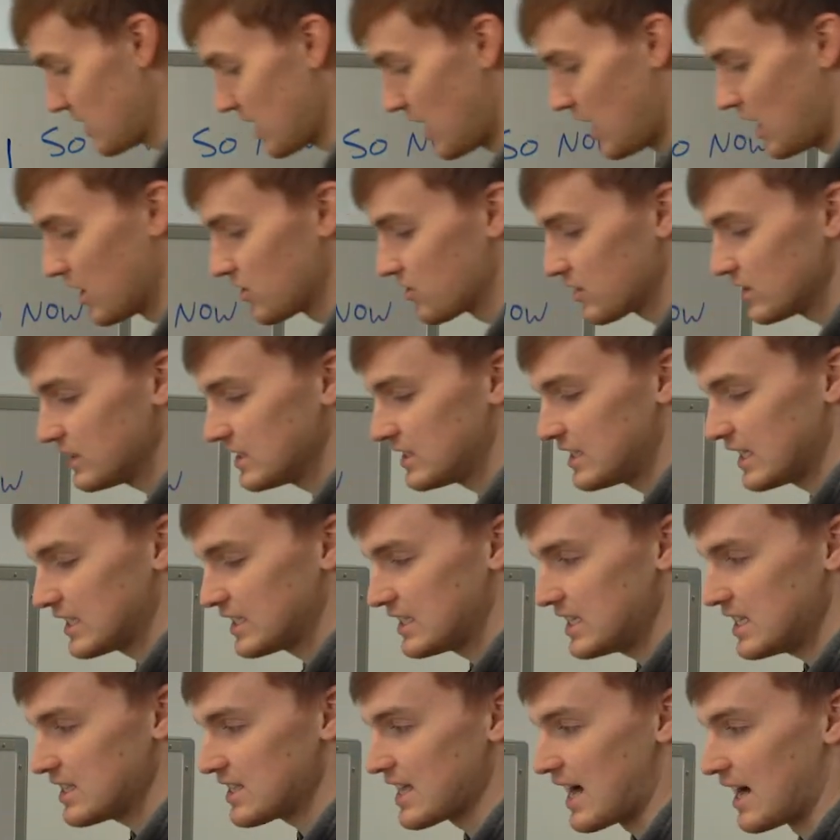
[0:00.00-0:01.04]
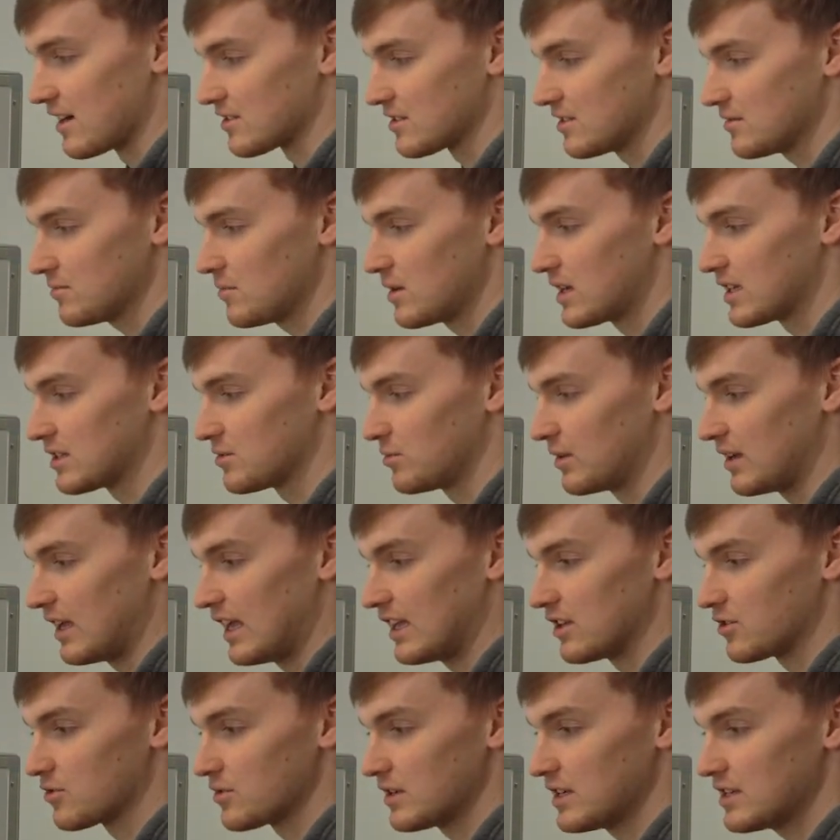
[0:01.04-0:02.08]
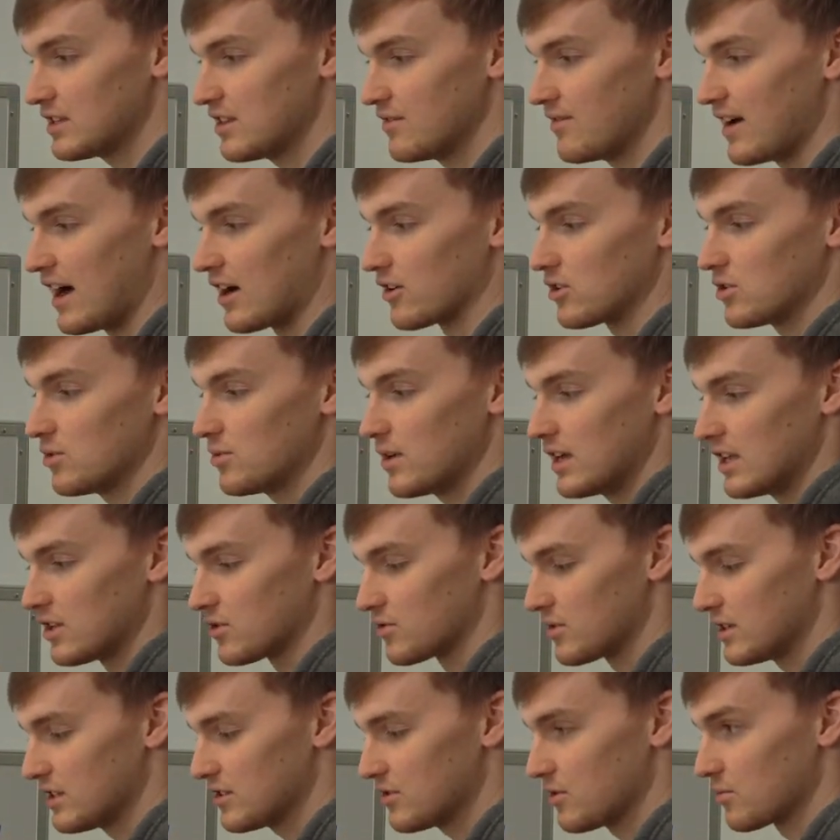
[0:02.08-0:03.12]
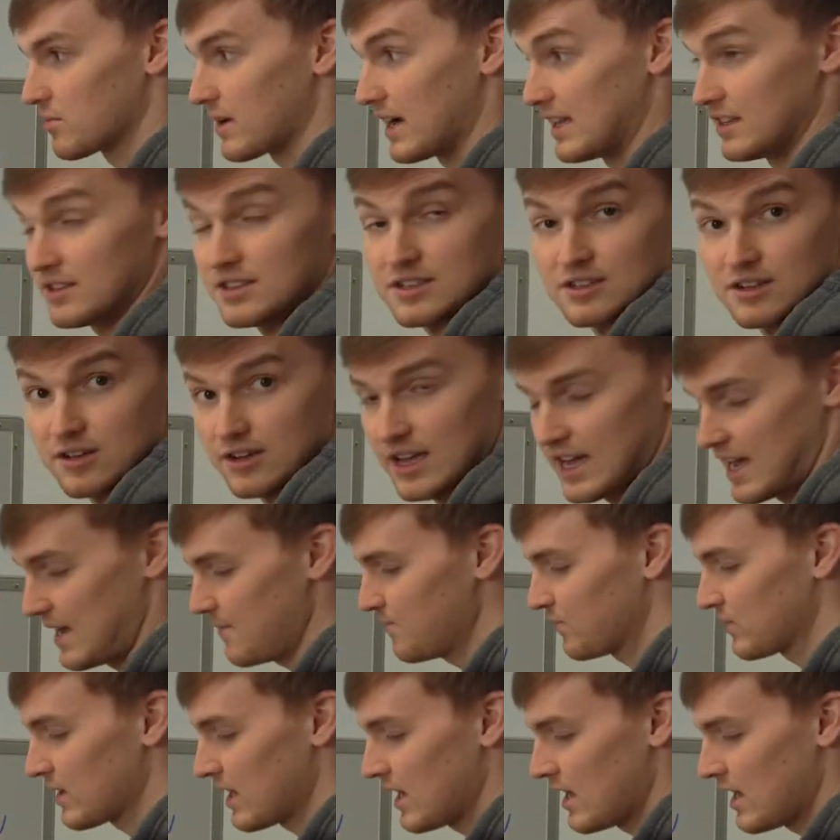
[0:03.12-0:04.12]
$116,000 because we increased the value, increased the rents, okay?